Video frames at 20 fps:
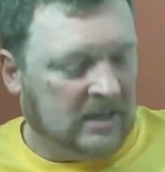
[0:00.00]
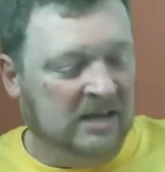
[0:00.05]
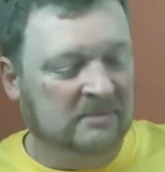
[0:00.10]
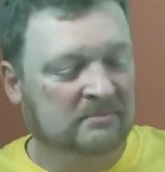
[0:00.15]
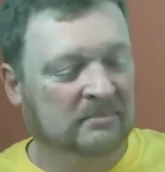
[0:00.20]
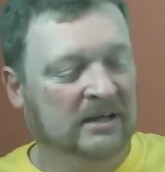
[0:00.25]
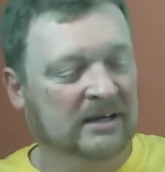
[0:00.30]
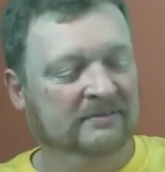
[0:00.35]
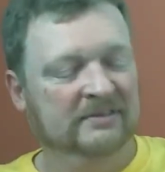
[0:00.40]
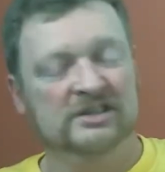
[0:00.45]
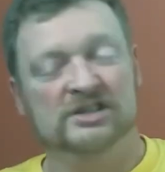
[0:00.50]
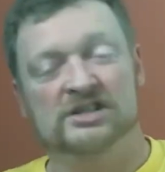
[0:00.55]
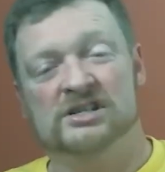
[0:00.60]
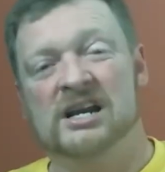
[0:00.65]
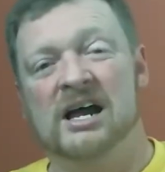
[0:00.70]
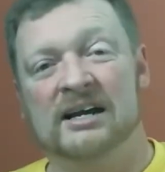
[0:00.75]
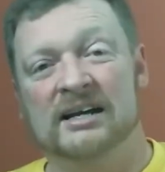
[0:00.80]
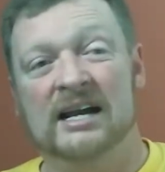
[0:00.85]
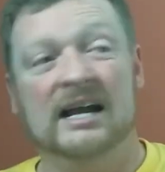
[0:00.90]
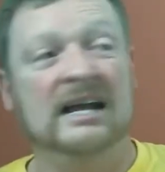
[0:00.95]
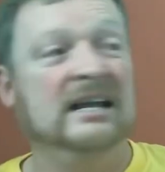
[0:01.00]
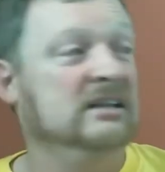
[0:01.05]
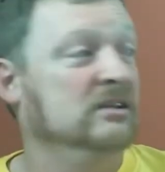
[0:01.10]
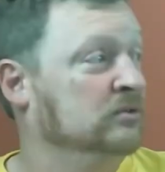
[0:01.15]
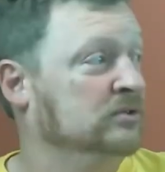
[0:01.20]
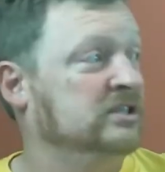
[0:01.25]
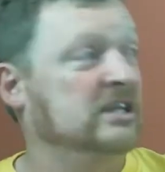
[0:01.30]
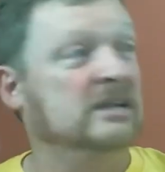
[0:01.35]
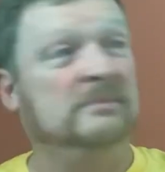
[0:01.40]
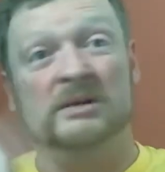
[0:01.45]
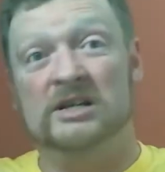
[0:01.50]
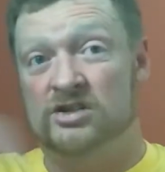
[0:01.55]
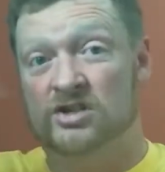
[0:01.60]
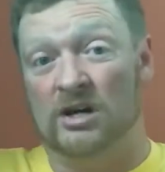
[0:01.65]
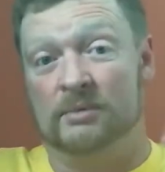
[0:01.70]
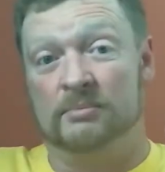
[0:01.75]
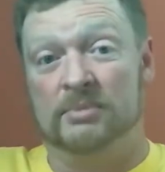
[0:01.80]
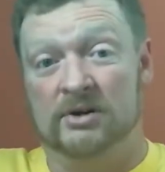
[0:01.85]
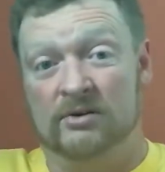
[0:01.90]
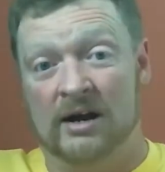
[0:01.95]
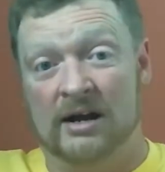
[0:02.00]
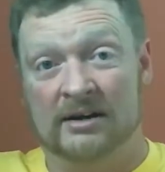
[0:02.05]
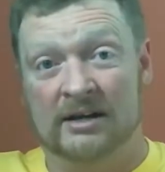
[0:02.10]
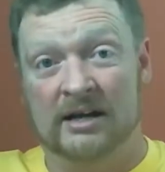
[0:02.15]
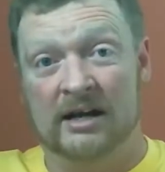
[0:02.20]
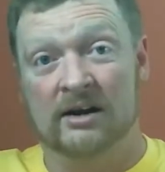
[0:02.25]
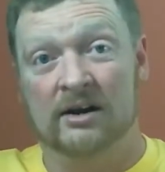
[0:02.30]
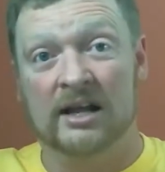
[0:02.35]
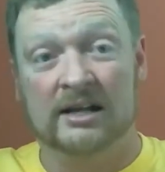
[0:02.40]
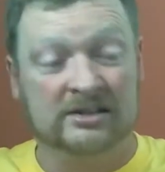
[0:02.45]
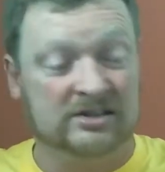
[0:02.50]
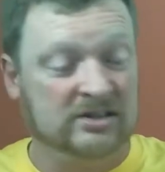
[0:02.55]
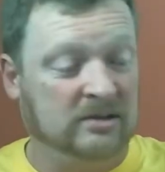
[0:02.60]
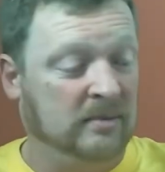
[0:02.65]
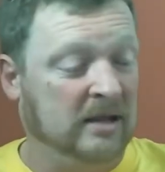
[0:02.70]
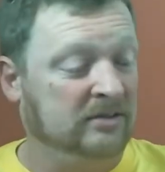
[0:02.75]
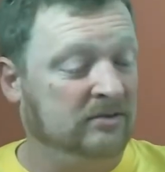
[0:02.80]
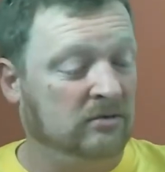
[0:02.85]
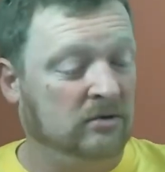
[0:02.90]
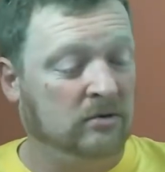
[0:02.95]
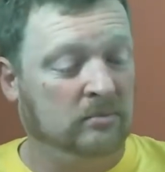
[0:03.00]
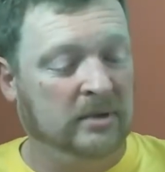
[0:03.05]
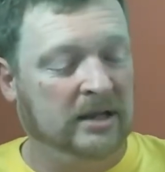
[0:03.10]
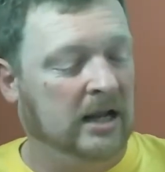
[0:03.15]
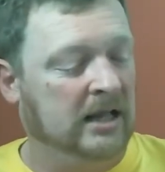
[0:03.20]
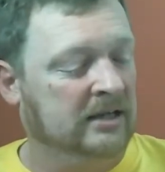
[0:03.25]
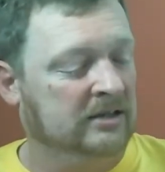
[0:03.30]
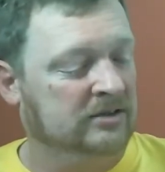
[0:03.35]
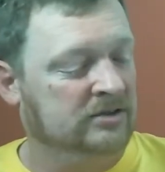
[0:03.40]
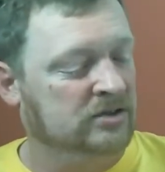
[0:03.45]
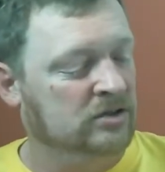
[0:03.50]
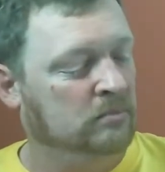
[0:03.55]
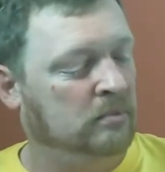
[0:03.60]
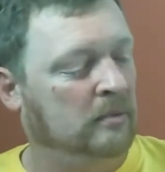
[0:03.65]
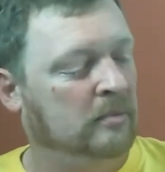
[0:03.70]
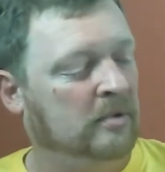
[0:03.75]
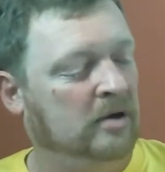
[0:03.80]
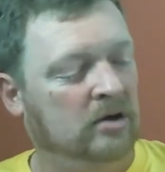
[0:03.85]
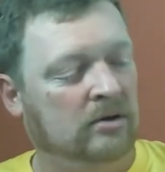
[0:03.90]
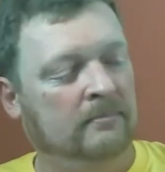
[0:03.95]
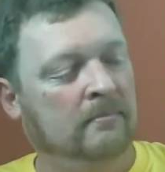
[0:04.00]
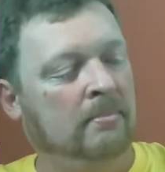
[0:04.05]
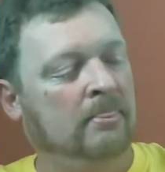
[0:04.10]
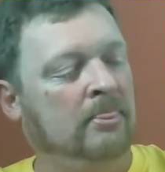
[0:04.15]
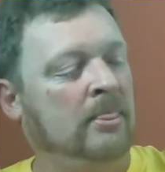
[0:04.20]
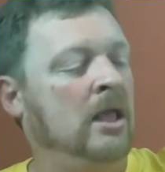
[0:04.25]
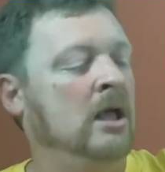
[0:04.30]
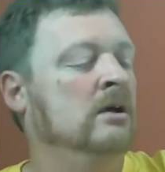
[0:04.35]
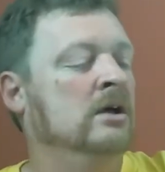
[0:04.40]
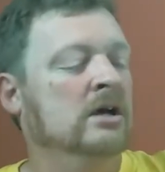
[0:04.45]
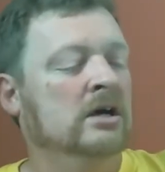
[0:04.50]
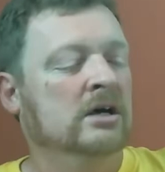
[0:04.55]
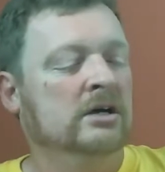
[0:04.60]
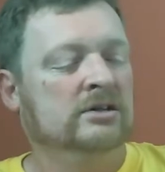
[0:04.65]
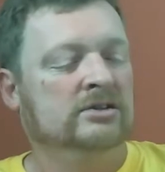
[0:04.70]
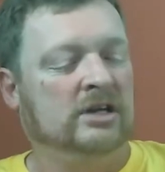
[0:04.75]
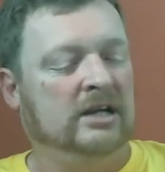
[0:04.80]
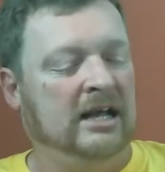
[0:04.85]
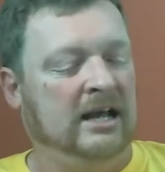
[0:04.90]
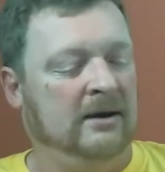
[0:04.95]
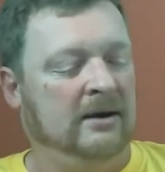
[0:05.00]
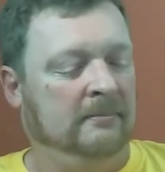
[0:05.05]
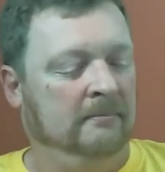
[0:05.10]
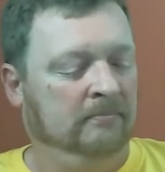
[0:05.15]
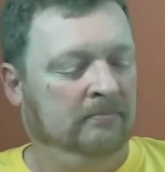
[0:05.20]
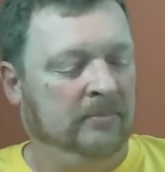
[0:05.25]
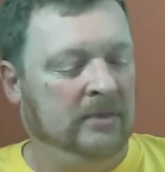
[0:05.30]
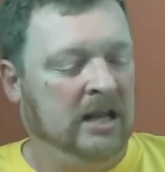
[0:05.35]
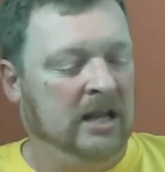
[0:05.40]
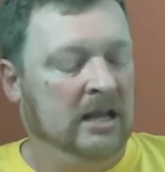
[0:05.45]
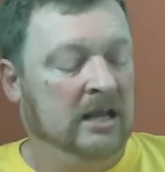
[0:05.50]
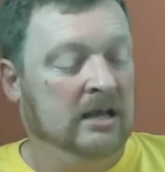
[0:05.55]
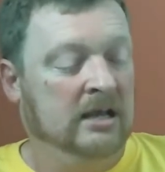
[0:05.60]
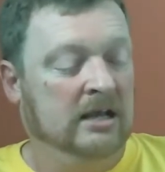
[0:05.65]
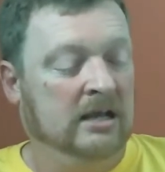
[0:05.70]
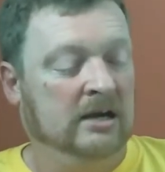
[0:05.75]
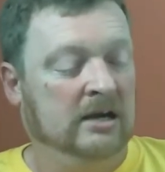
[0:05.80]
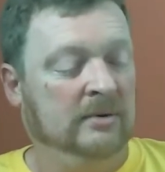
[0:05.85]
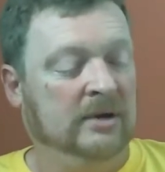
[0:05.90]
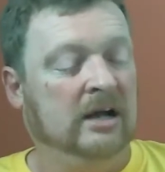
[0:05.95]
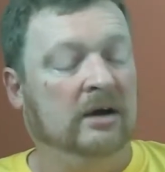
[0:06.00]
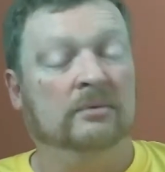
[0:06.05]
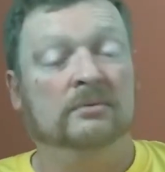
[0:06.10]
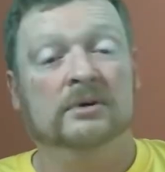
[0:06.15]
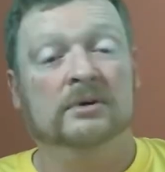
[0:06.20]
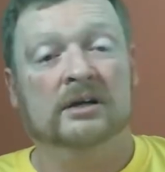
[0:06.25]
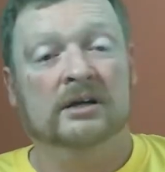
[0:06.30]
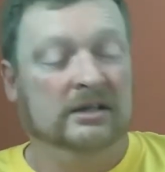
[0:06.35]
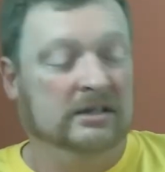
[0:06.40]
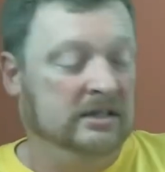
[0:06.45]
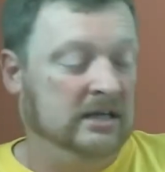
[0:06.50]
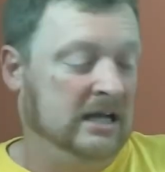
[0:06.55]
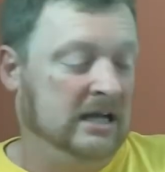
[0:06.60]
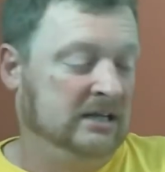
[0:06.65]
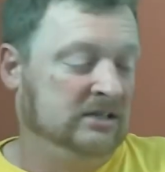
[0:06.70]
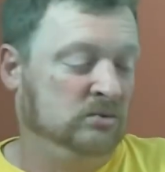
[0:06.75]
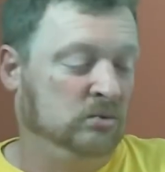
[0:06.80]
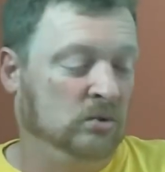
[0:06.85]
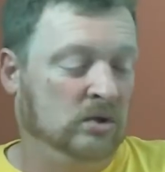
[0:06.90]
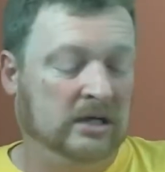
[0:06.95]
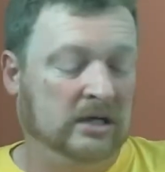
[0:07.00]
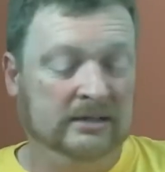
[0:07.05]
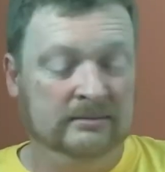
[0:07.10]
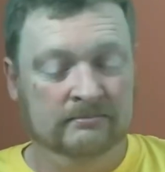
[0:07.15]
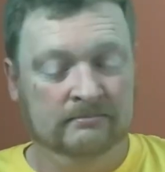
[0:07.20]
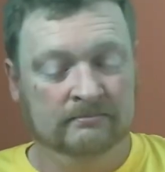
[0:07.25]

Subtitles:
But if it's 9.8, you'll see me jumping around here like somebody threw me like a Super Bowl. So now, here we go. Next one.